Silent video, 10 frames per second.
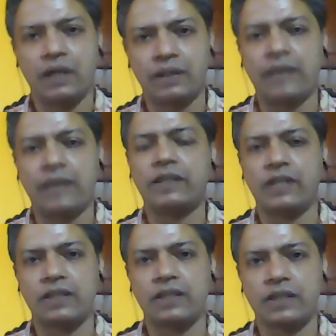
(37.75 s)

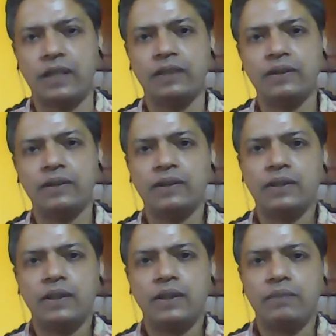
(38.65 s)
Shastra
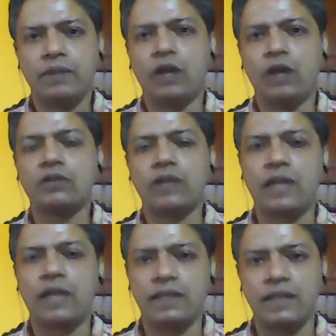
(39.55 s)
belongs to the
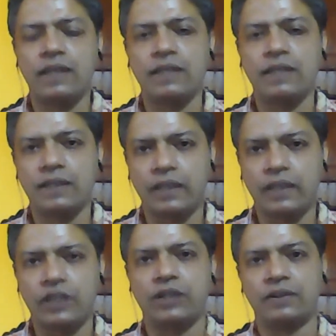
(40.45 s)
classical Indian
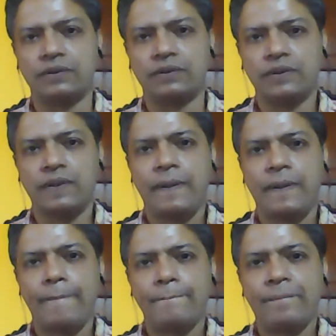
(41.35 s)
tradition,
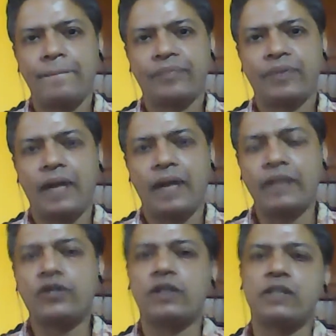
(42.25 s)

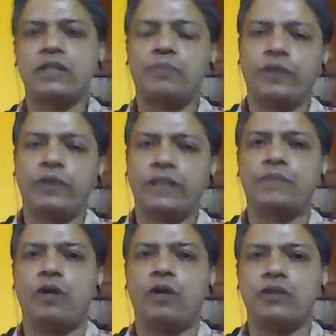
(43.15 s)
Aristotle's Poetics
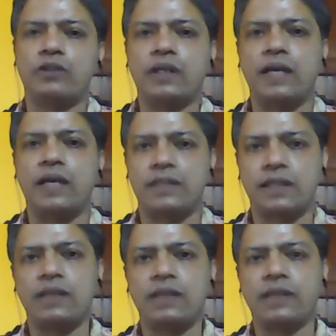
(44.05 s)
belongs to the classical
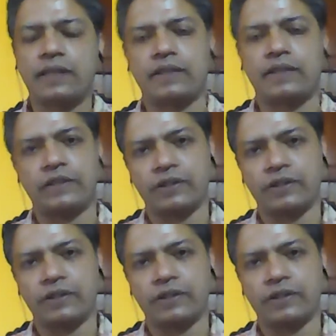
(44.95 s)
Greek tradition.